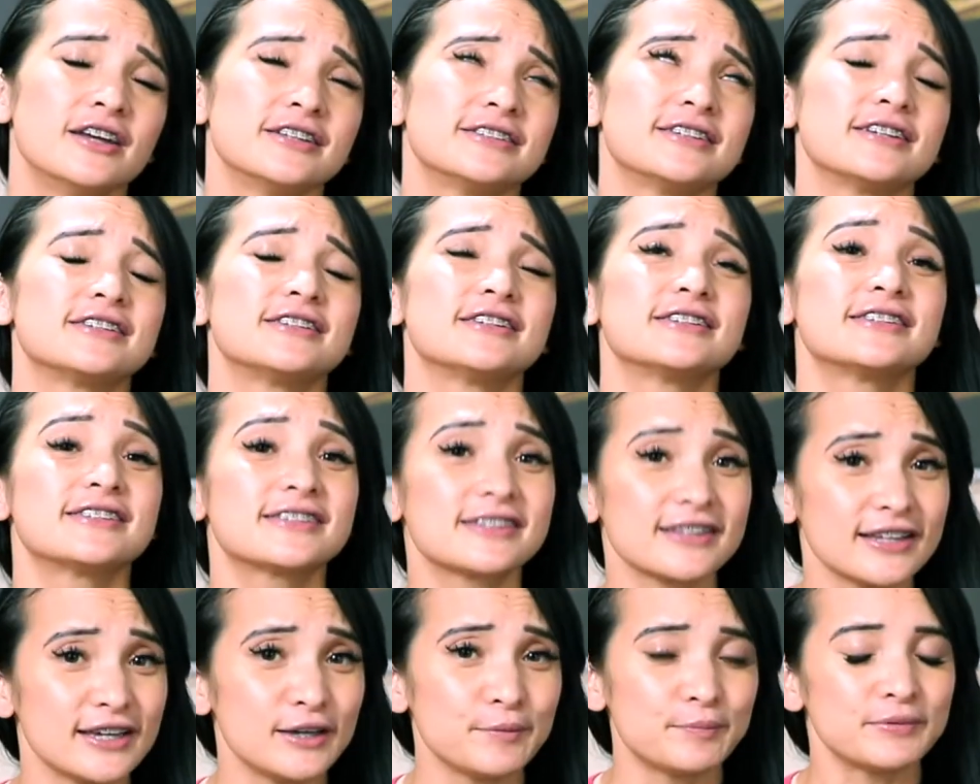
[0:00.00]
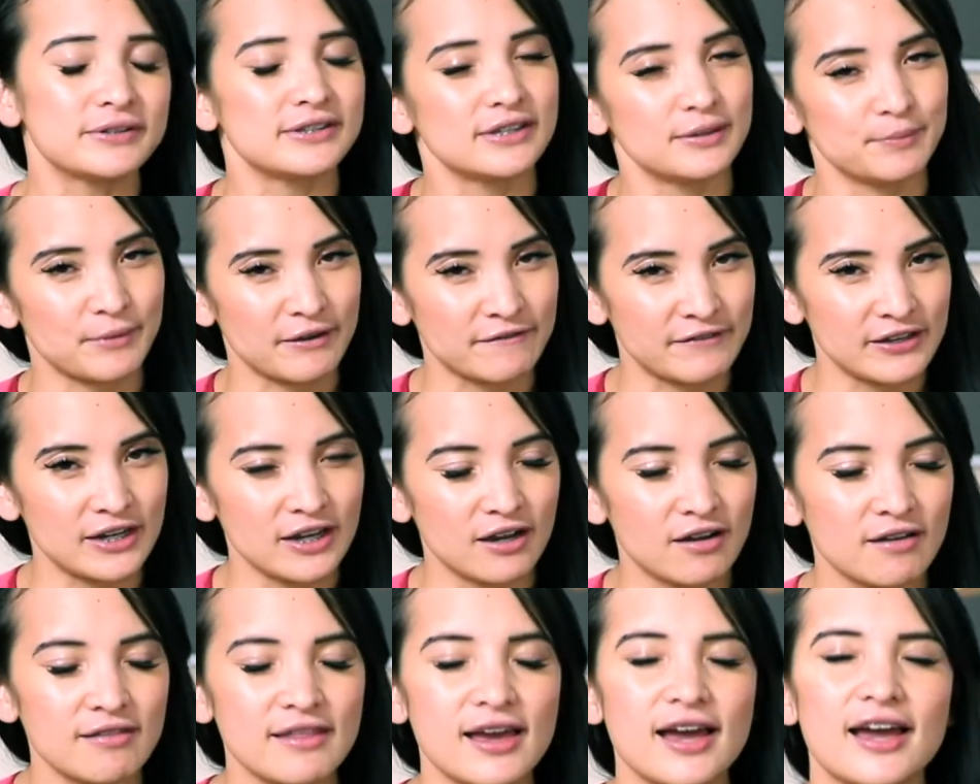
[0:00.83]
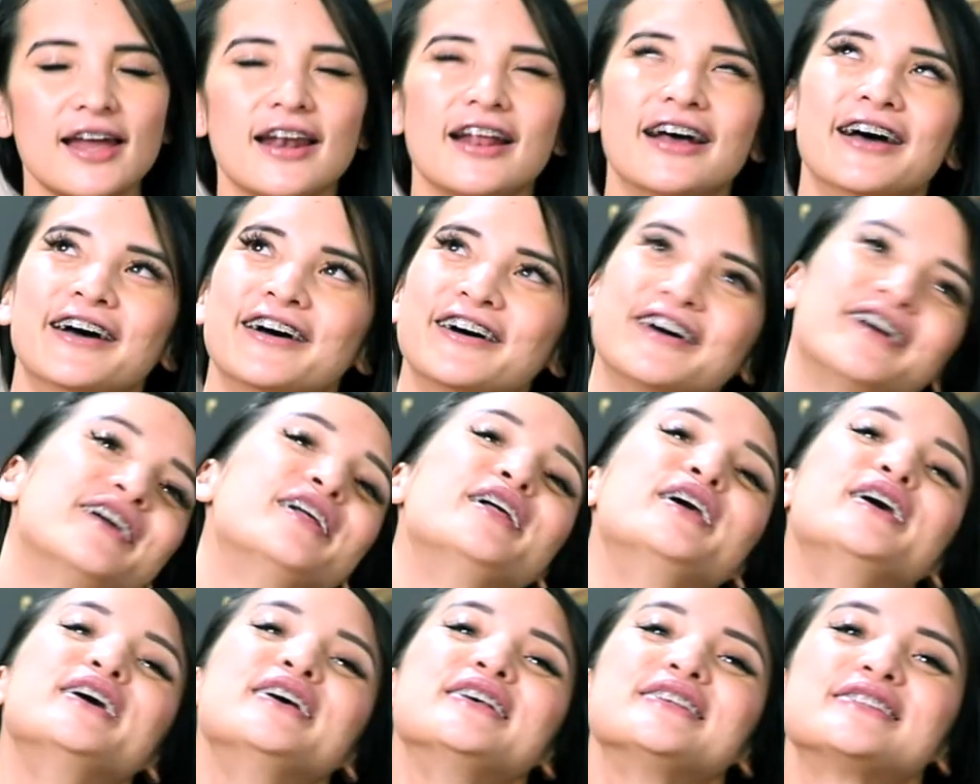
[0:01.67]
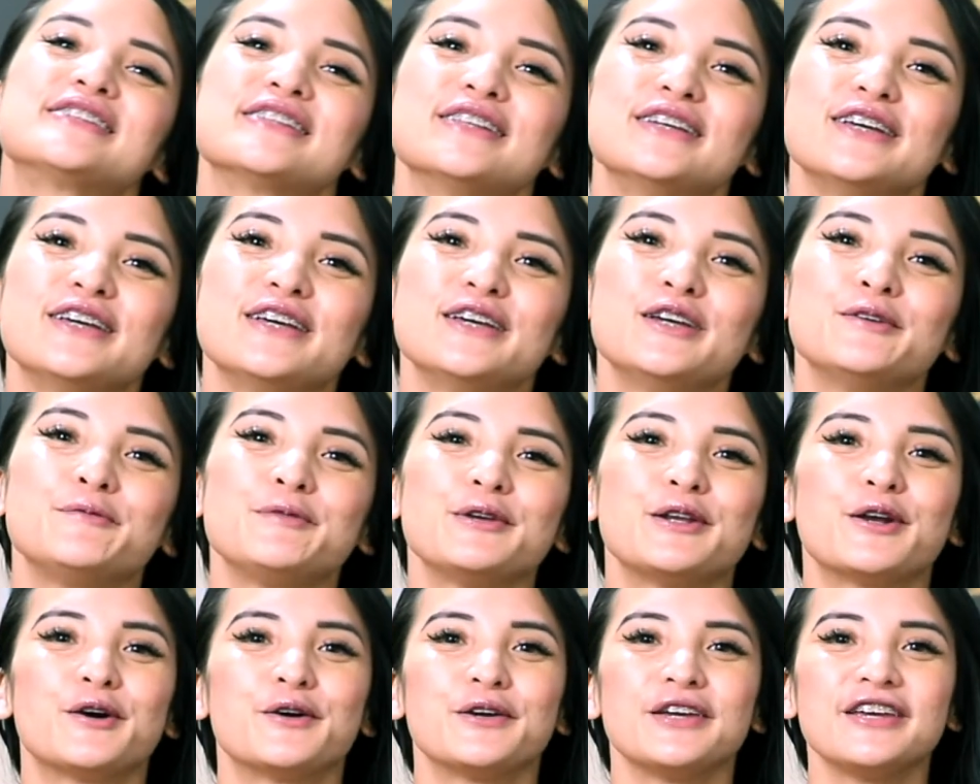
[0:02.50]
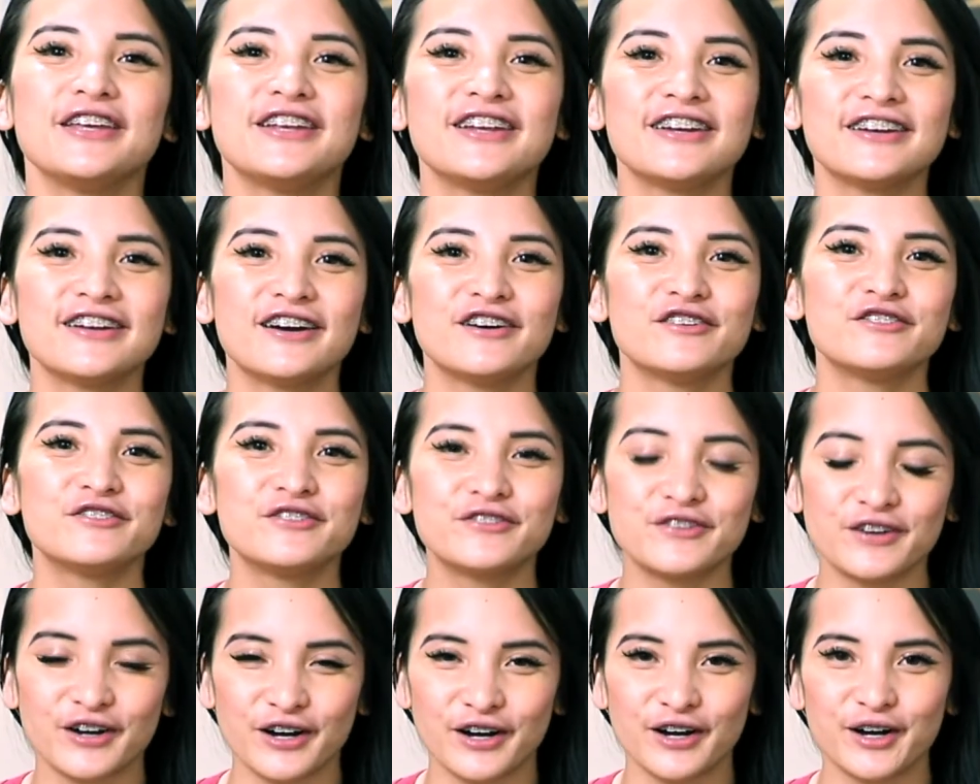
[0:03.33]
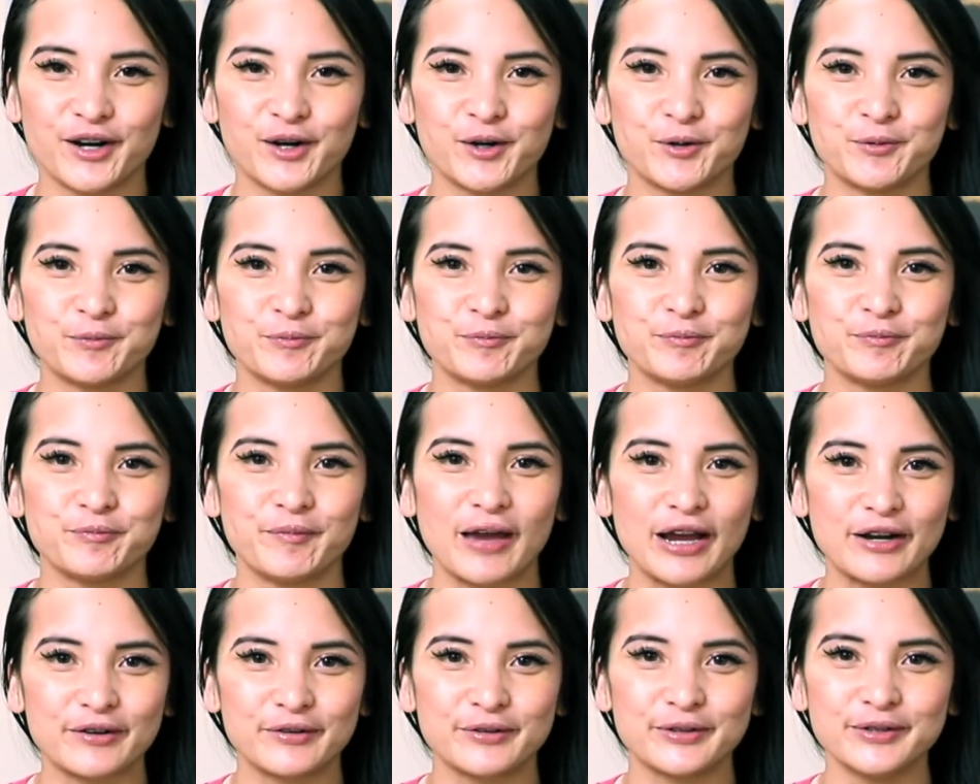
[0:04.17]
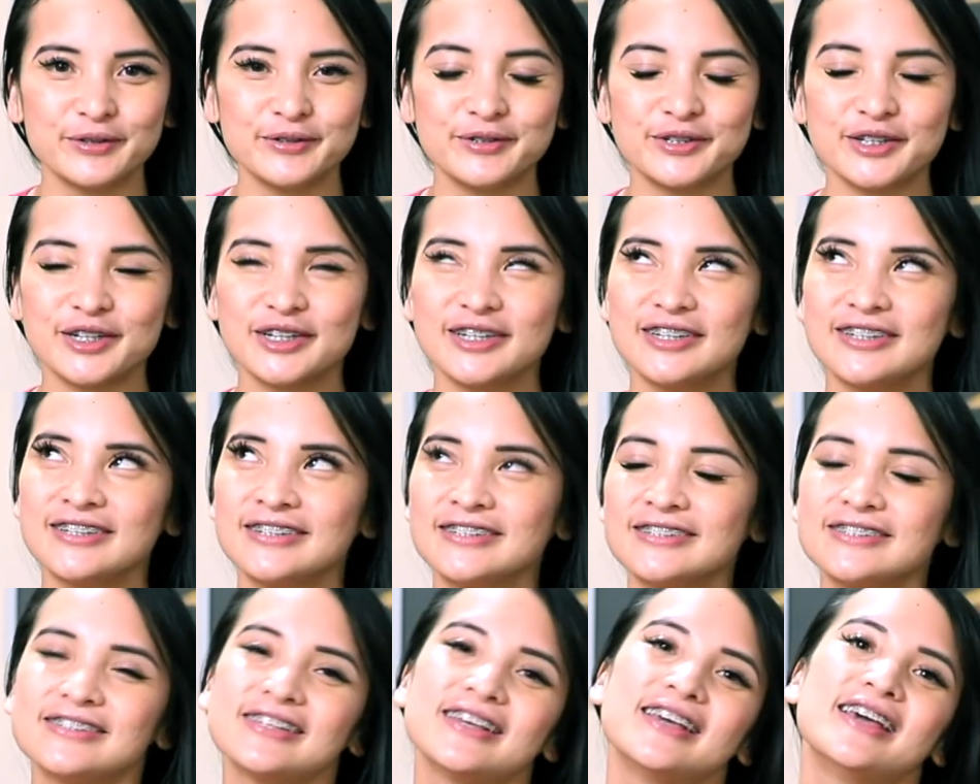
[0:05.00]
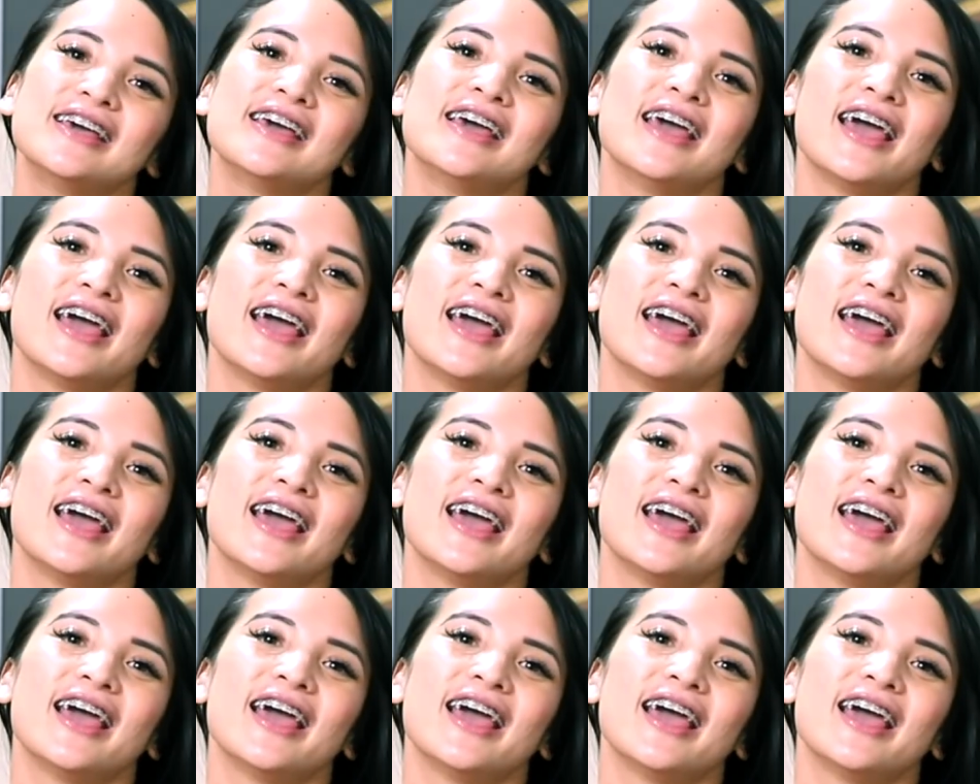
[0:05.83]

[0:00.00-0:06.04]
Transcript: such as sleep, see my video on that, sleep, you know, eat enough macronutrients,